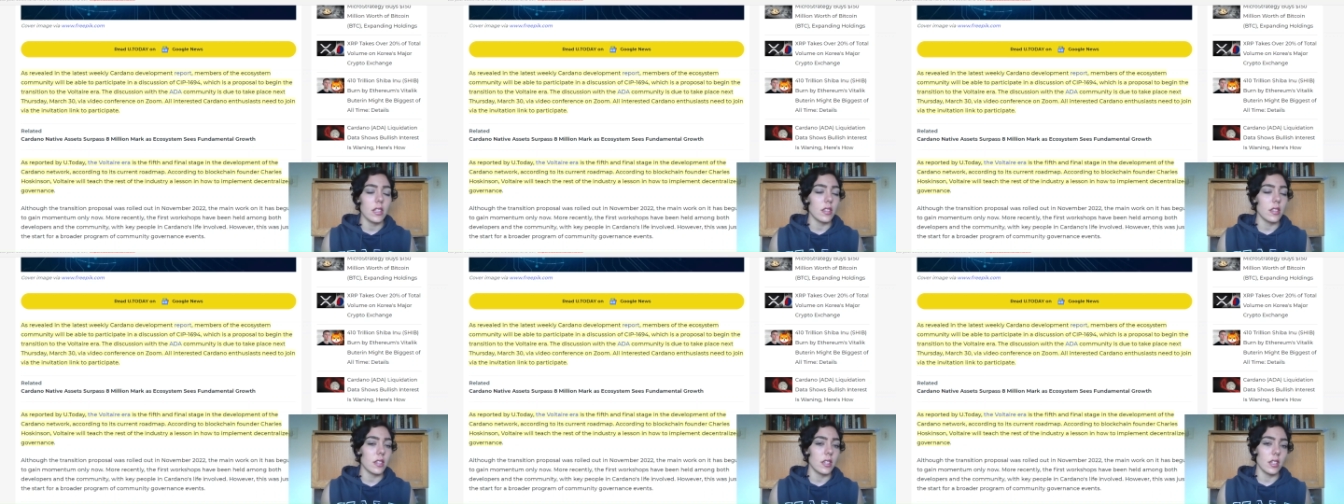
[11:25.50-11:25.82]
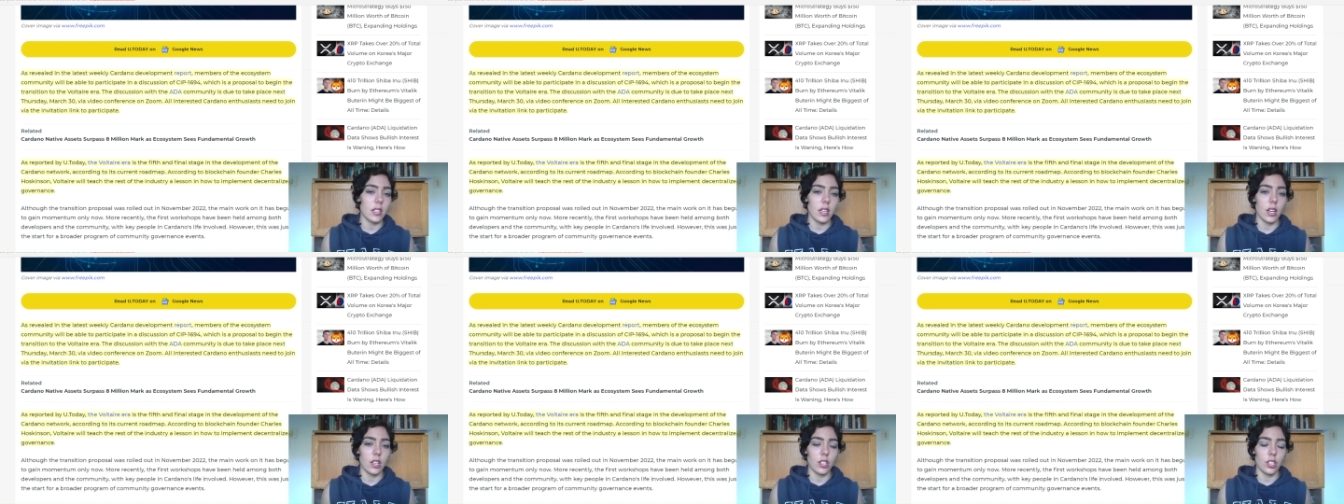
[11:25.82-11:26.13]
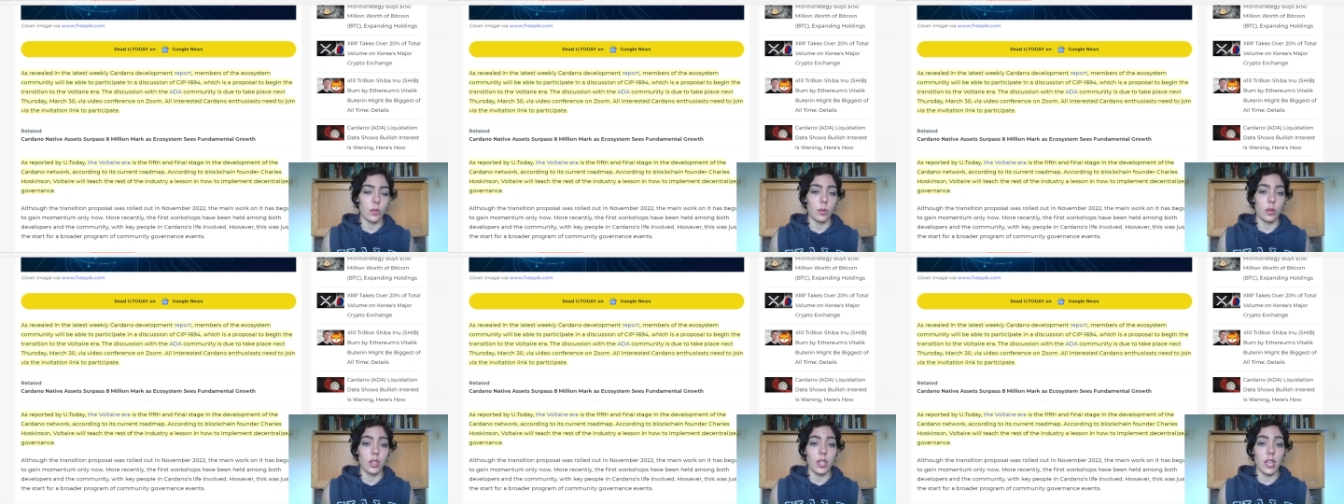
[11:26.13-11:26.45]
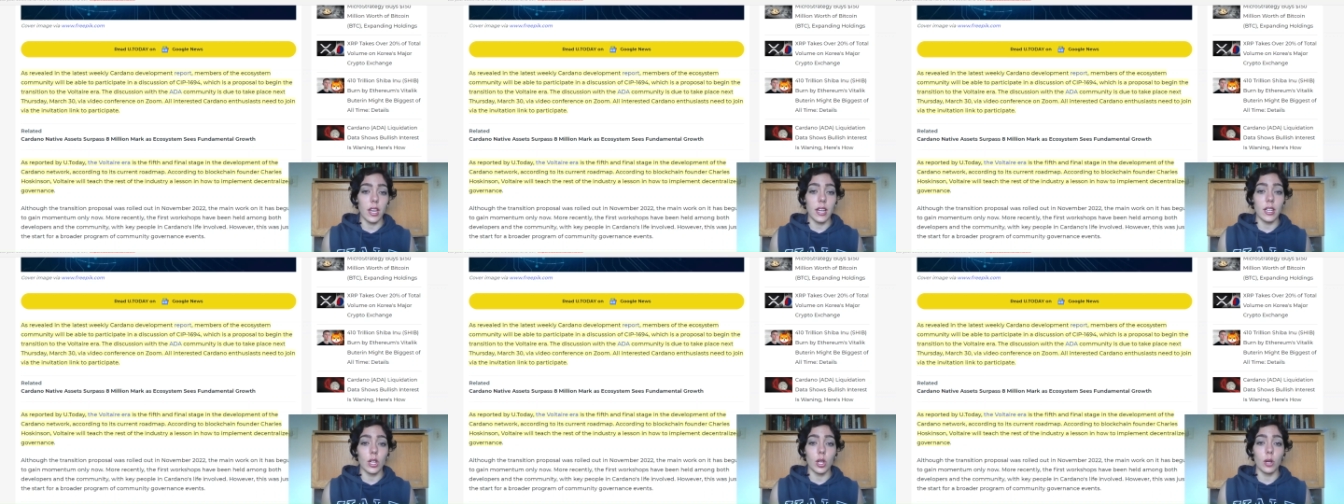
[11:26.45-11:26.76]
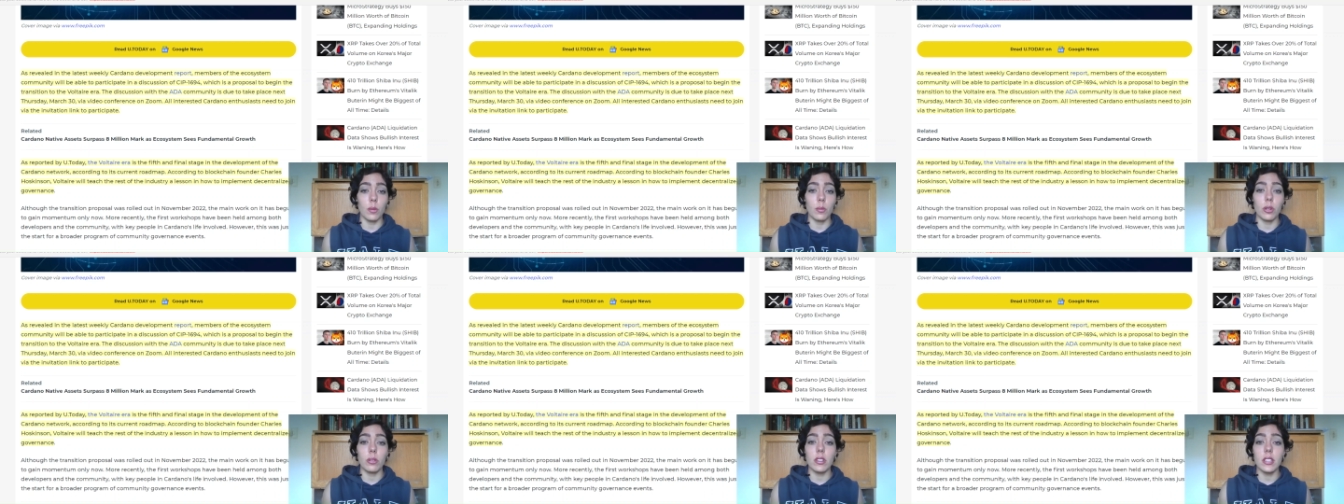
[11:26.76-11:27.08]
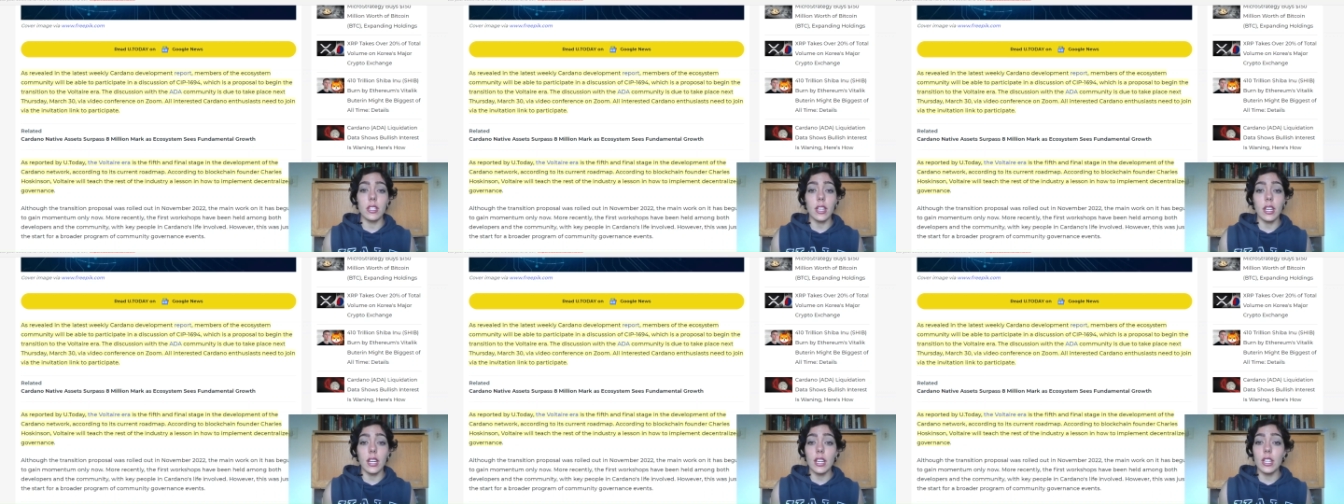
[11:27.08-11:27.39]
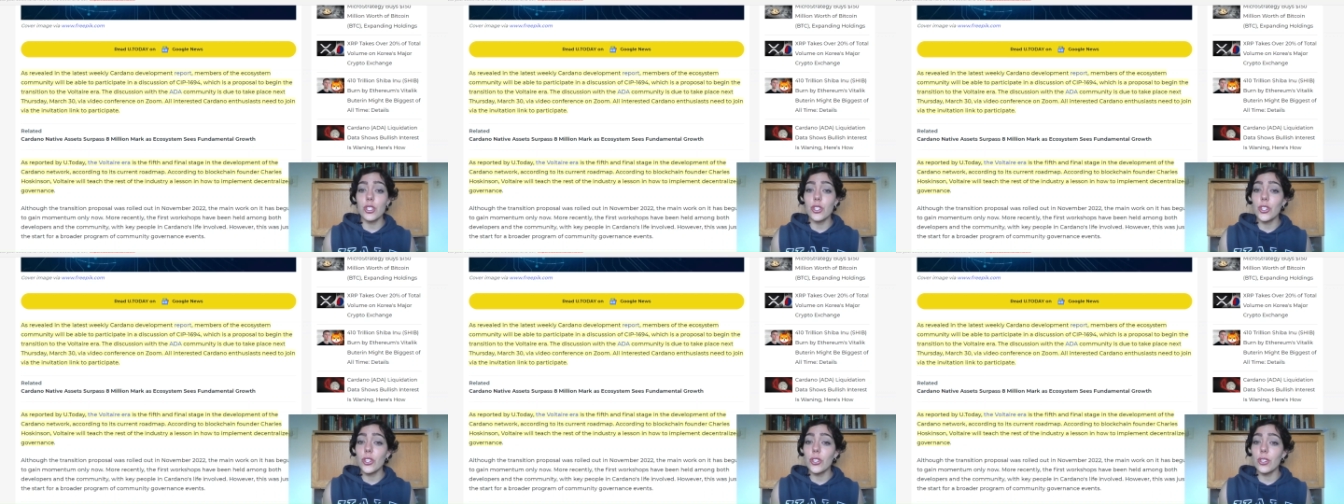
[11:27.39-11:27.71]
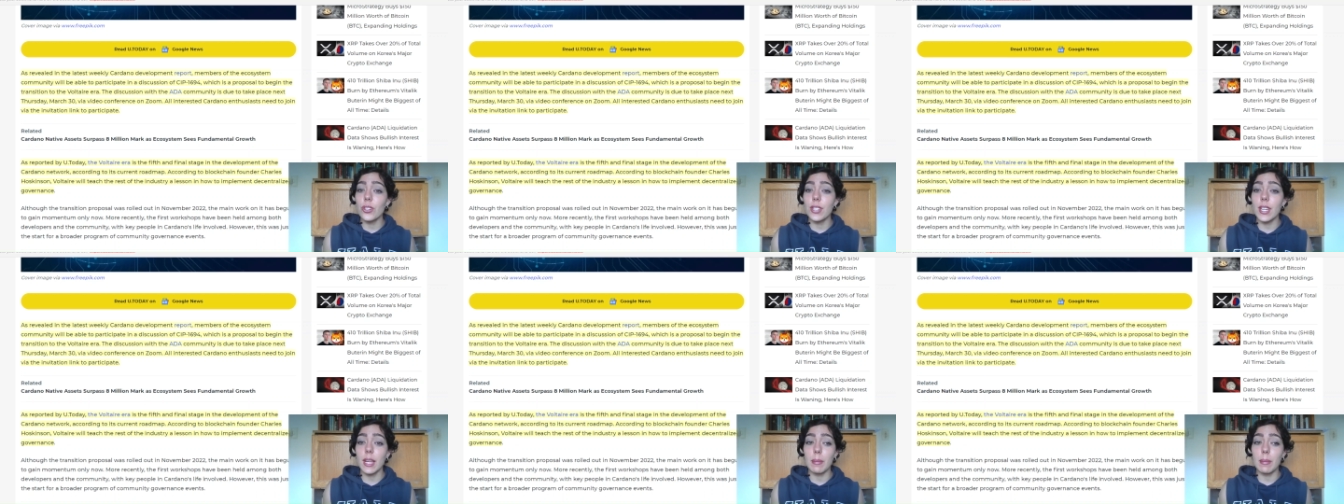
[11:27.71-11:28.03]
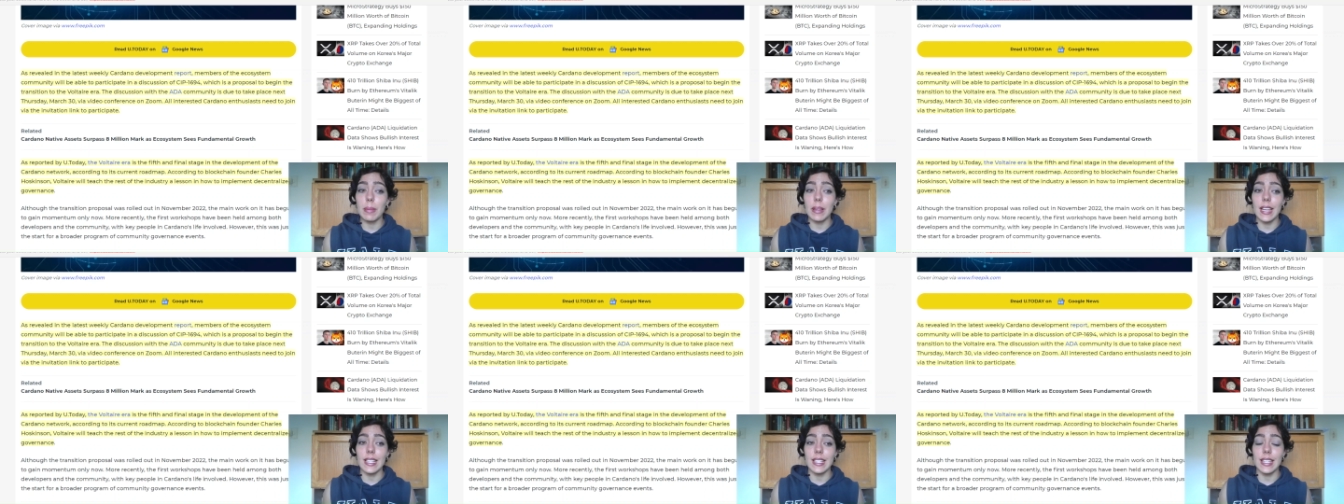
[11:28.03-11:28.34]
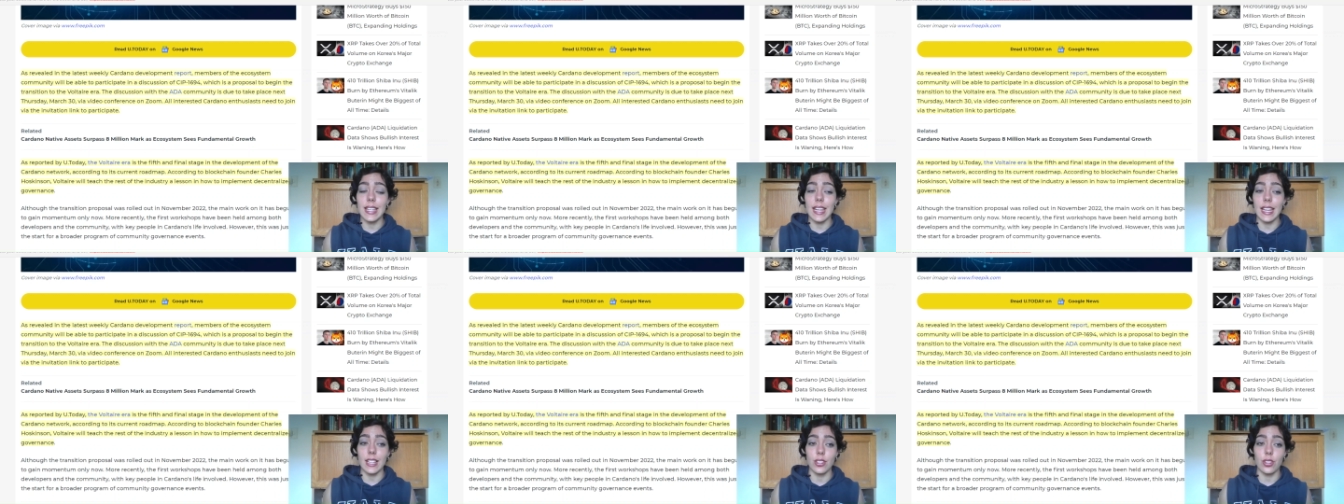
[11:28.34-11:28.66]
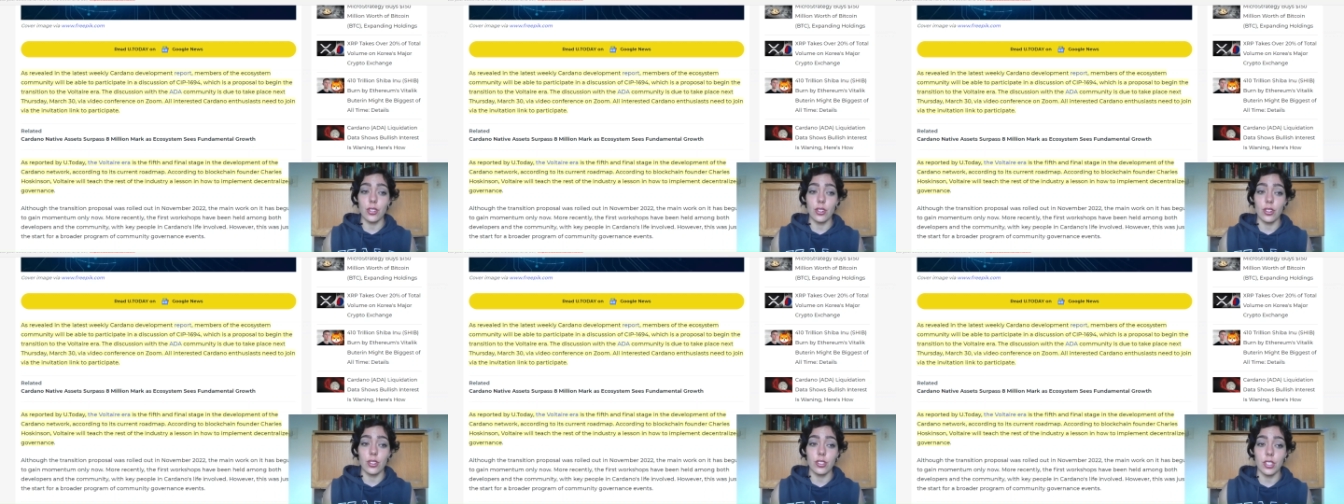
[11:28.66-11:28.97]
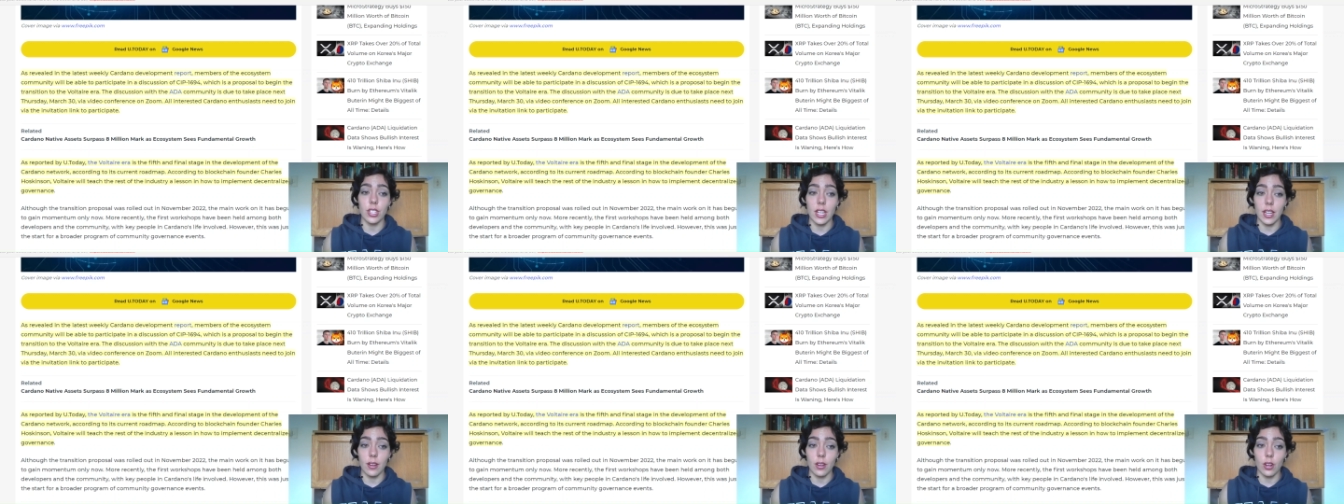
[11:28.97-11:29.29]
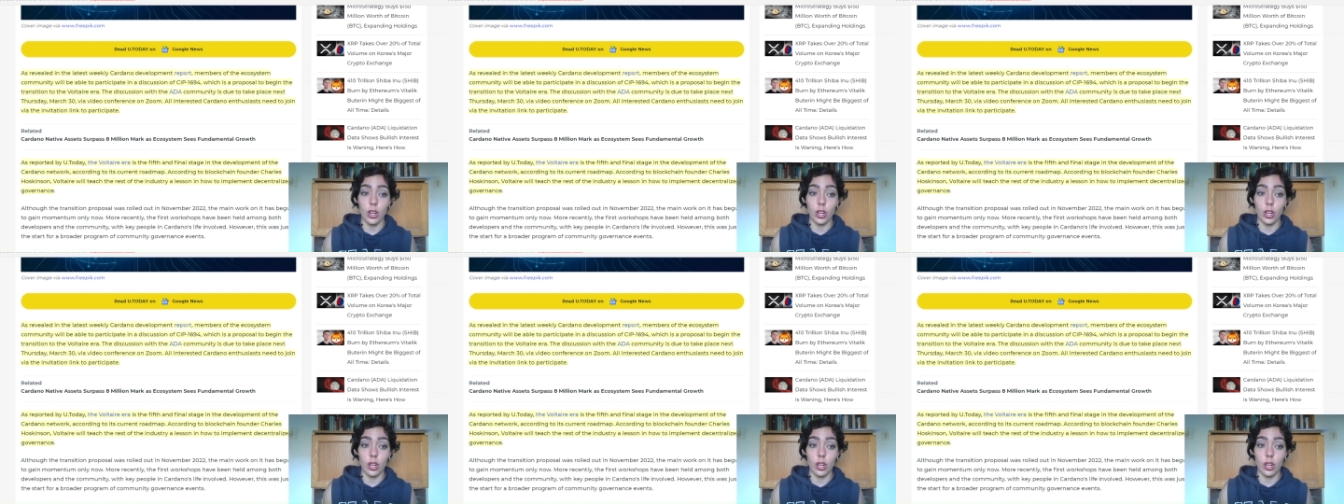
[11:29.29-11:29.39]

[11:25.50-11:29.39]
The discussion with the A D A community is due to take place next Thursday,